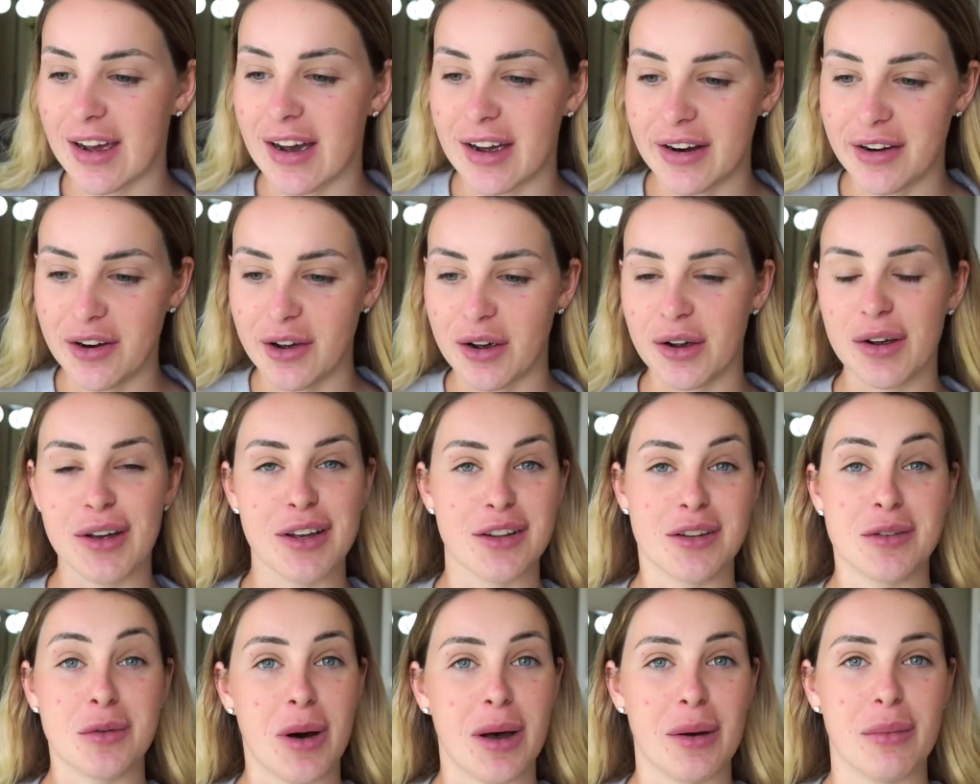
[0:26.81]
I know
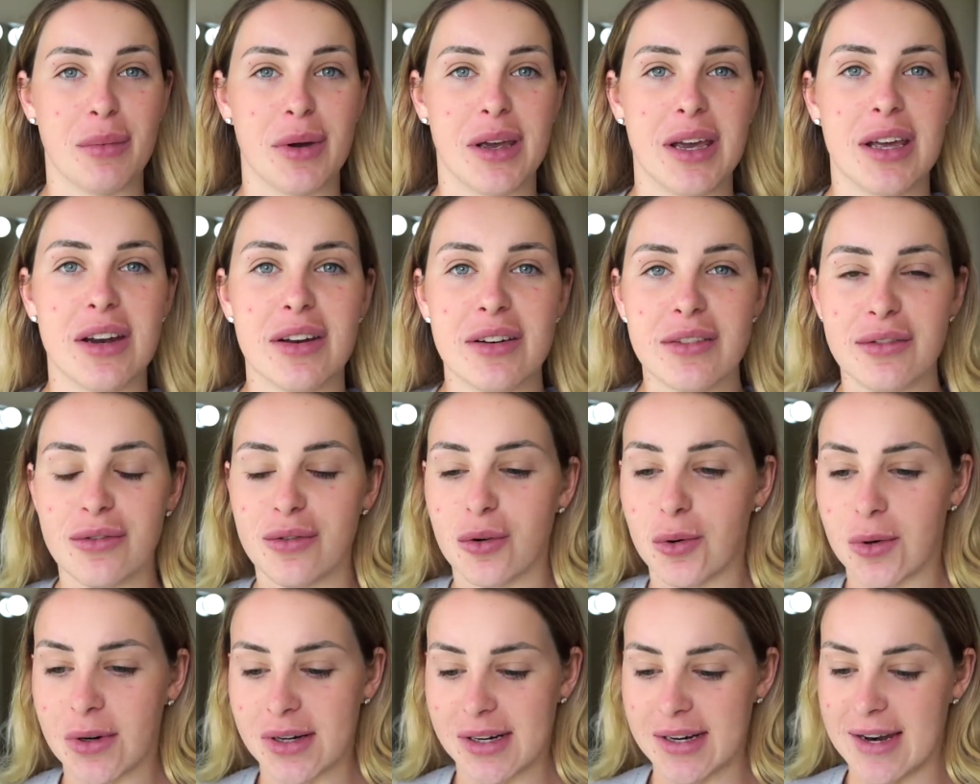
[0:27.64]
it's quite weird
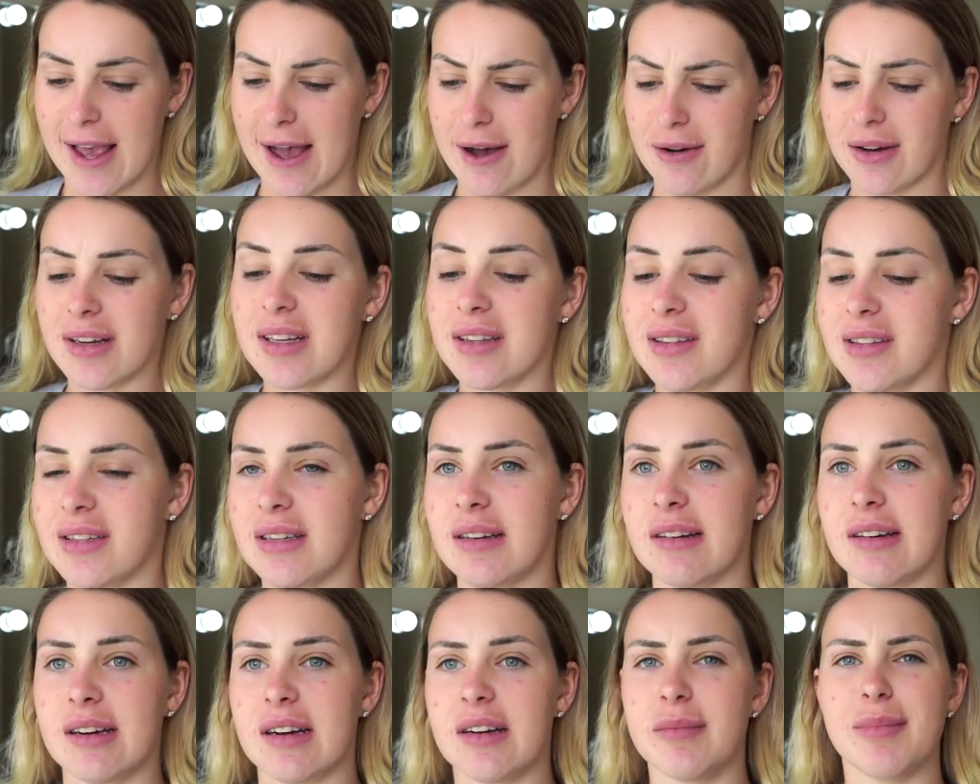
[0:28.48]
for now
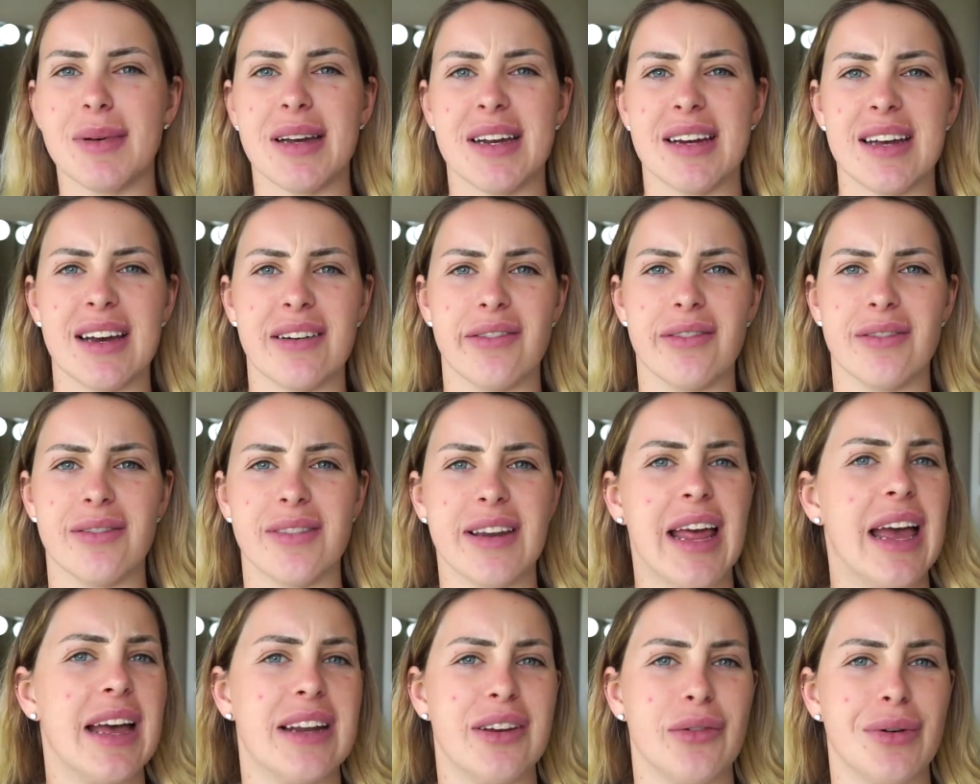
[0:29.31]
considering I've been
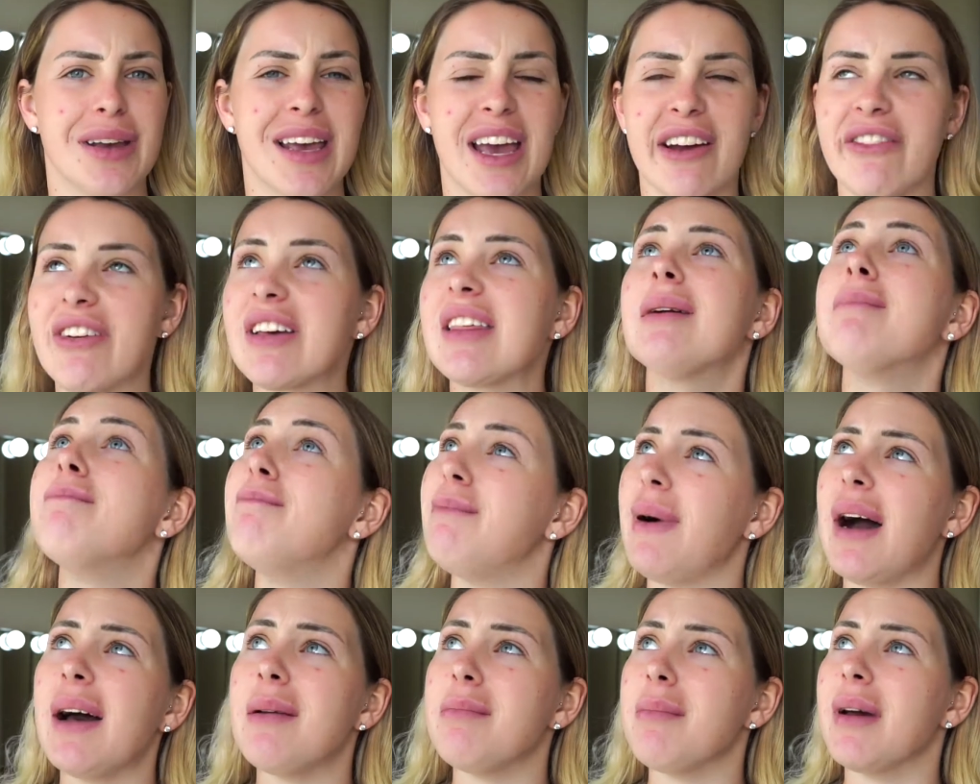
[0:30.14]
doing everything
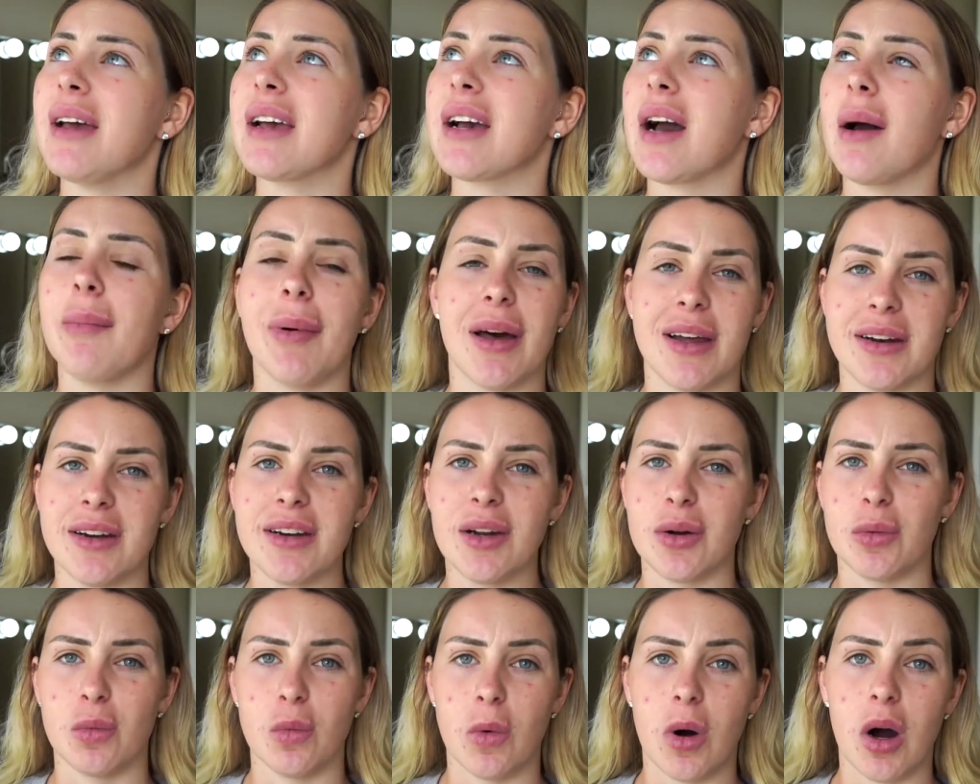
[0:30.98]
but makeup. I don't
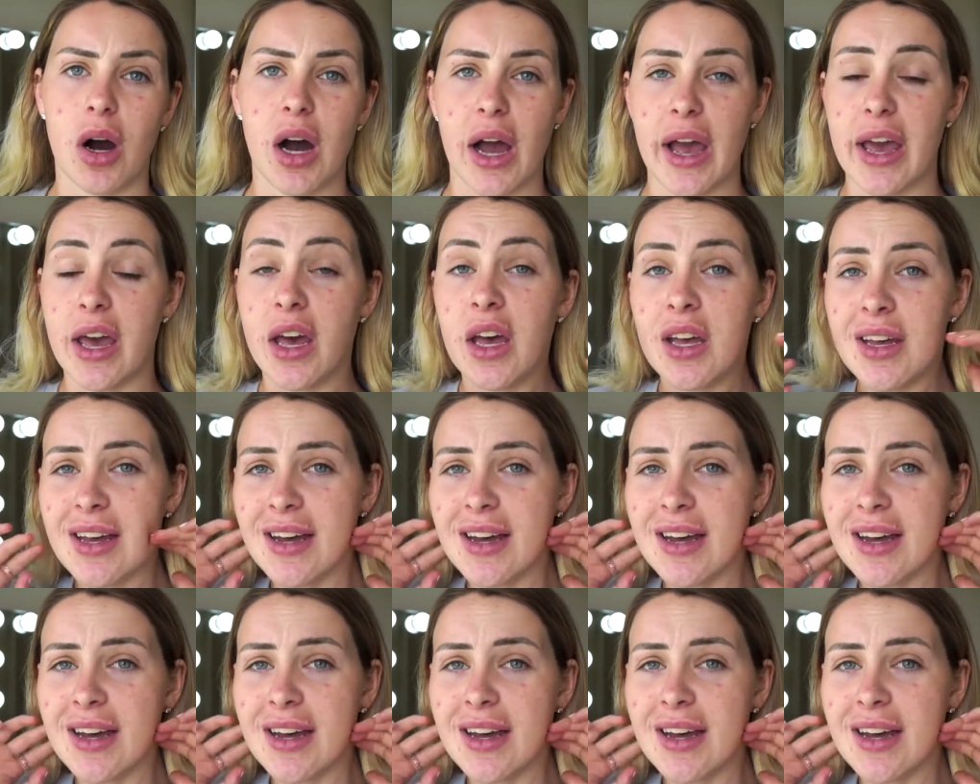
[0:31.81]
know why.